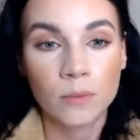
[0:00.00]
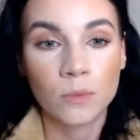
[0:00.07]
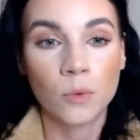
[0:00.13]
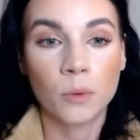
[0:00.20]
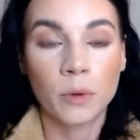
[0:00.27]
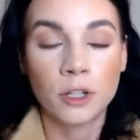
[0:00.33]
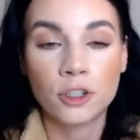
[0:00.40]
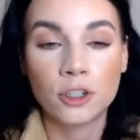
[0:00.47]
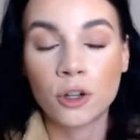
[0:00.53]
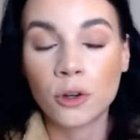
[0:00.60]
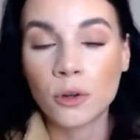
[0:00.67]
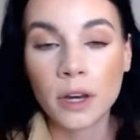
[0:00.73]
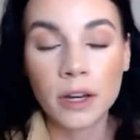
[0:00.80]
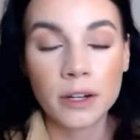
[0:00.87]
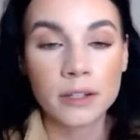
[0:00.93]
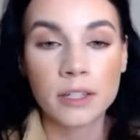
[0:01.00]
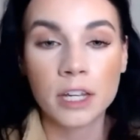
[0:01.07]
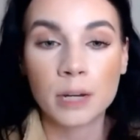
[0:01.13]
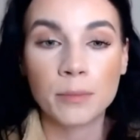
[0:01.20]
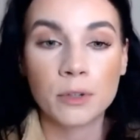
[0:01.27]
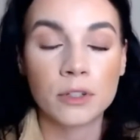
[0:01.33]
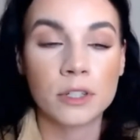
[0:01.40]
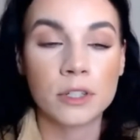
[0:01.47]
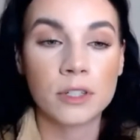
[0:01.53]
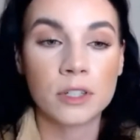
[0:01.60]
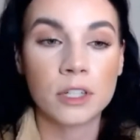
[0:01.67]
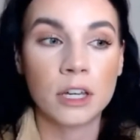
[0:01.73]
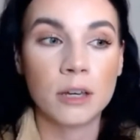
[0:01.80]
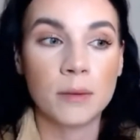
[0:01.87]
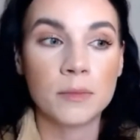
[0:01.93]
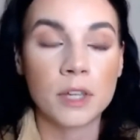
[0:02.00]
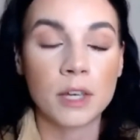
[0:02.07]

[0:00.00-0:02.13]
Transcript: where we show you how to set up your systems